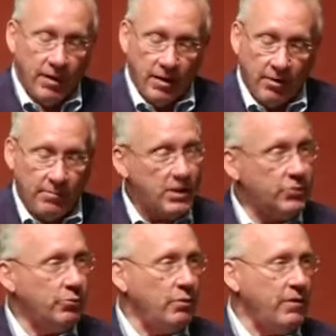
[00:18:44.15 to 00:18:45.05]
In our
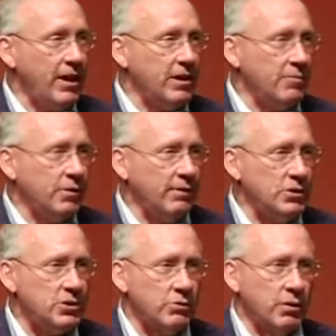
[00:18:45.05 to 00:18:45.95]
ministry, we've had the
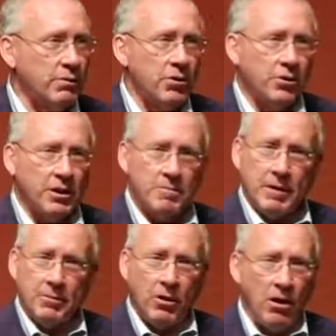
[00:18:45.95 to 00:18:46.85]
privilege to work with hurting
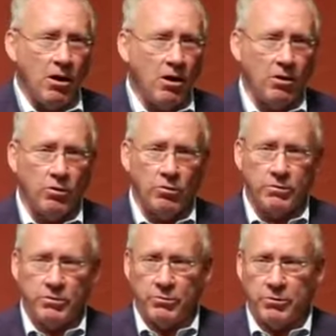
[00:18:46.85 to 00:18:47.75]
people all
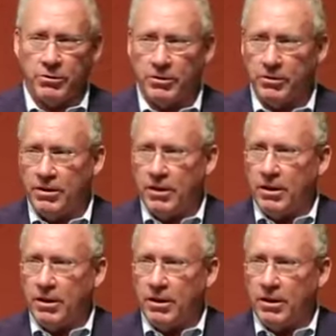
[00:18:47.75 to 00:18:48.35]
over the world.